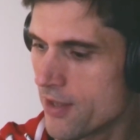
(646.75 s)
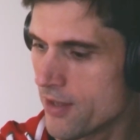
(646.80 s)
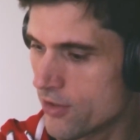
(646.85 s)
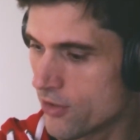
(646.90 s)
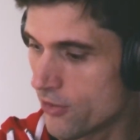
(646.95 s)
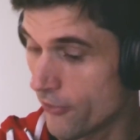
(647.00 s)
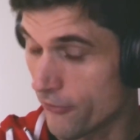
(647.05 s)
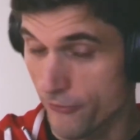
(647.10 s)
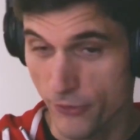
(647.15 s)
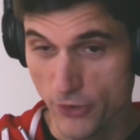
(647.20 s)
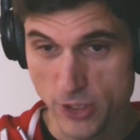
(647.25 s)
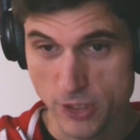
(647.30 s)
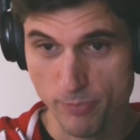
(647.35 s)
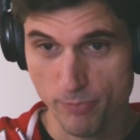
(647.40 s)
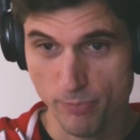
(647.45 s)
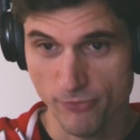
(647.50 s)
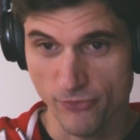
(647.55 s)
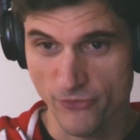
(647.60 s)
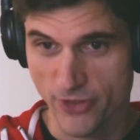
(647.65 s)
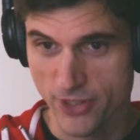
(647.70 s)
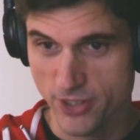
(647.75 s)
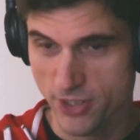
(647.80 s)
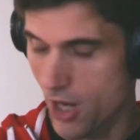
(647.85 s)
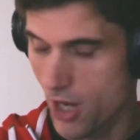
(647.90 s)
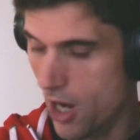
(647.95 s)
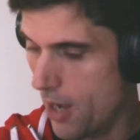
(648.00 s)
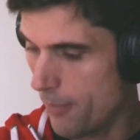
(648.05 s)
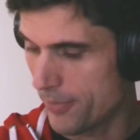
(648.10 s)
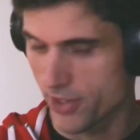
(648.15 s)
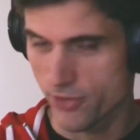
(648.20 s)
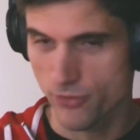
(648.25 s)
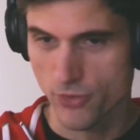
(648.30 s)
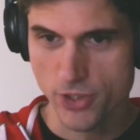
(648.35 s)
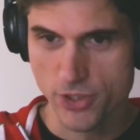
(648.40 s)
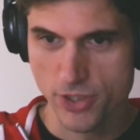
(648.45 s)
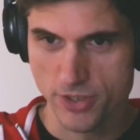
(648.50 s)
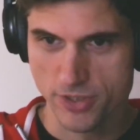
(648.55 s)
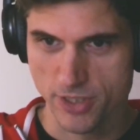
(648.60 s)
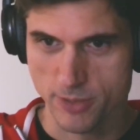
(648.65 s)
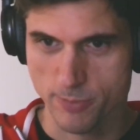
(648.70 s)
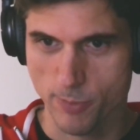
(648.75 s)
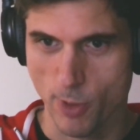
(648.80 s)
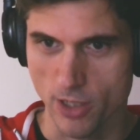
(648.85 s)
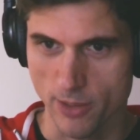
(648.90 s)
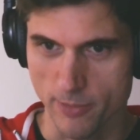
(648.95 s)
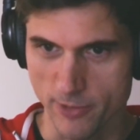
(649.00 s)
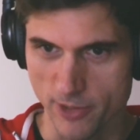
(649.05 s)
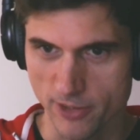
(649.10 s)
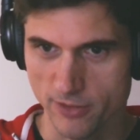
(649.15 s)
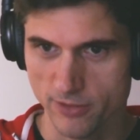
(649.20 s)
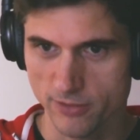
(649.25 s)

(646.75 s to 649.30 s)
The first hop it reaches is Polymer.